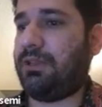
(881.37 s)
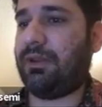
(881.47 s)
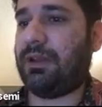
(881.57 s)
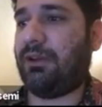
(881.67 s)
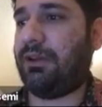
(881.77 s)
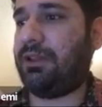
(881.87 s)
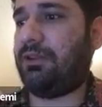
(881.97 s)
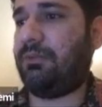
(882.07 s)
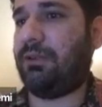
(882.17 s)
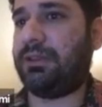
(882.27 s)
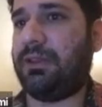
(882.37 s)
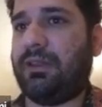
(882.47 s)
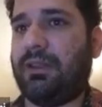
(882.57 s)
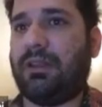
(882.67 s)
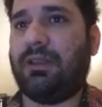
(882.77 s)
you an idea of what this
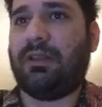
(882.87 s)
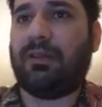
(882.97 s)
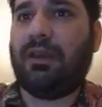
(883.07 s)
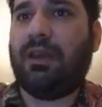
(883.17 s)
thing is.